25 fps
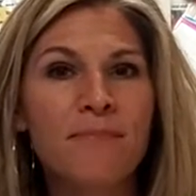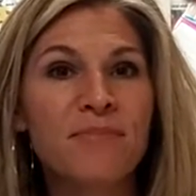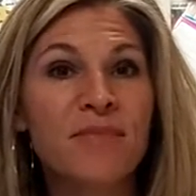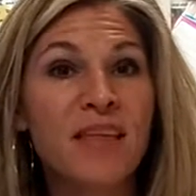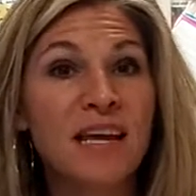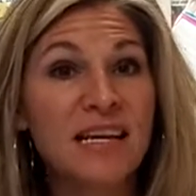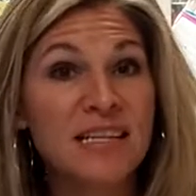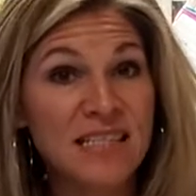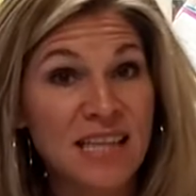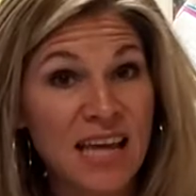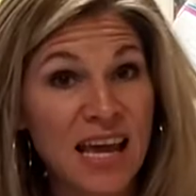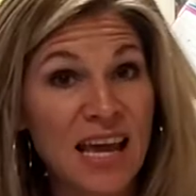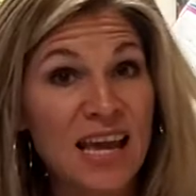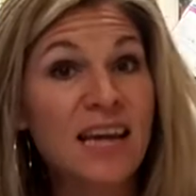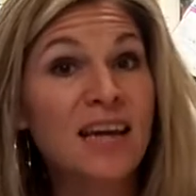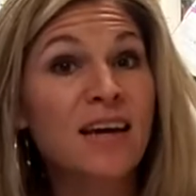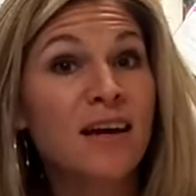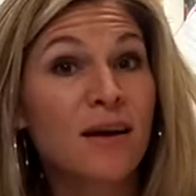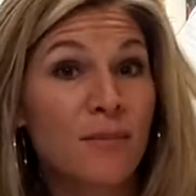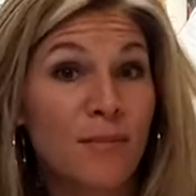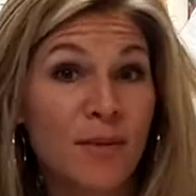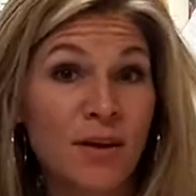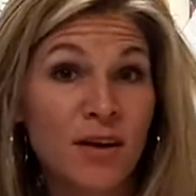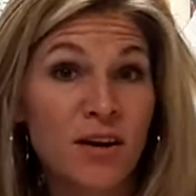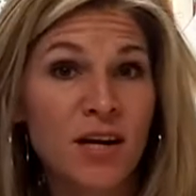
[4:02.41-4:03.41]
They take
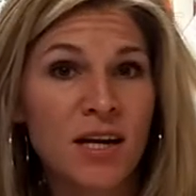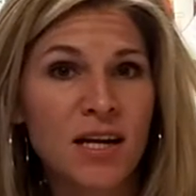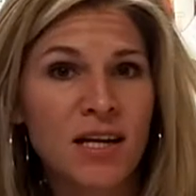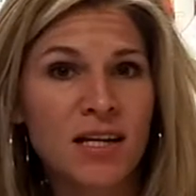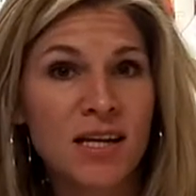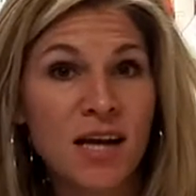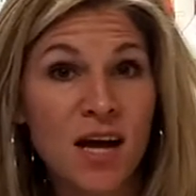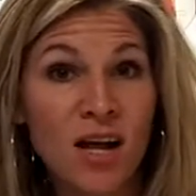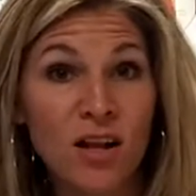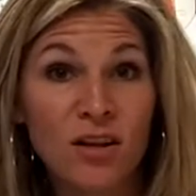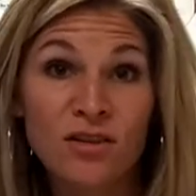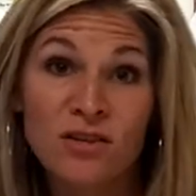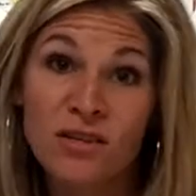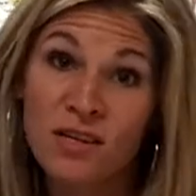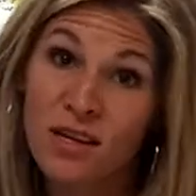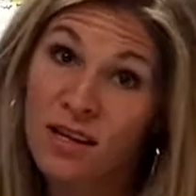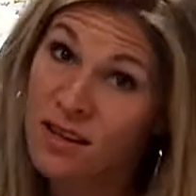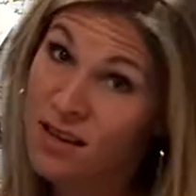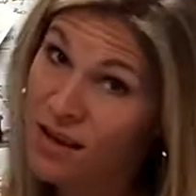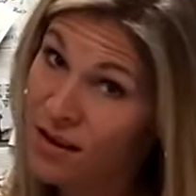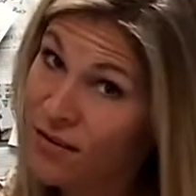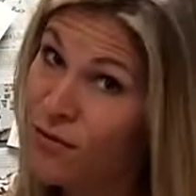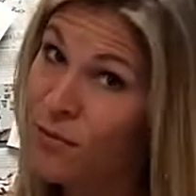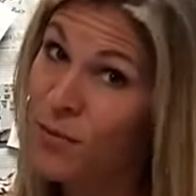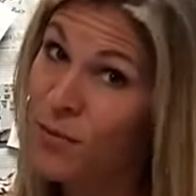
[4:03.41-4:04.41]
American dollars. They love